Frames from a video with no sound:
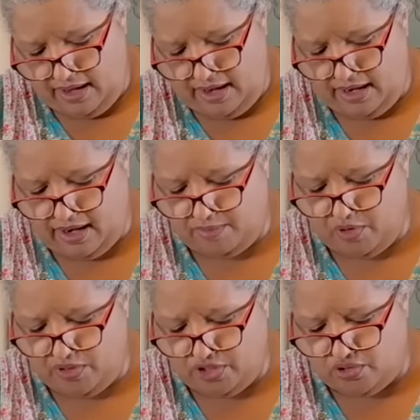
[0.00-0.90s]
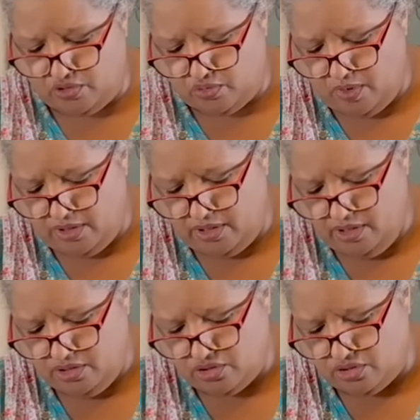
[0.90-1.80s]
and I'm going to use 1,
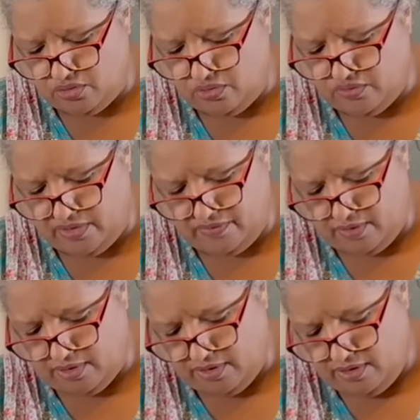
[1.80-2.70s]
2, 3, 4.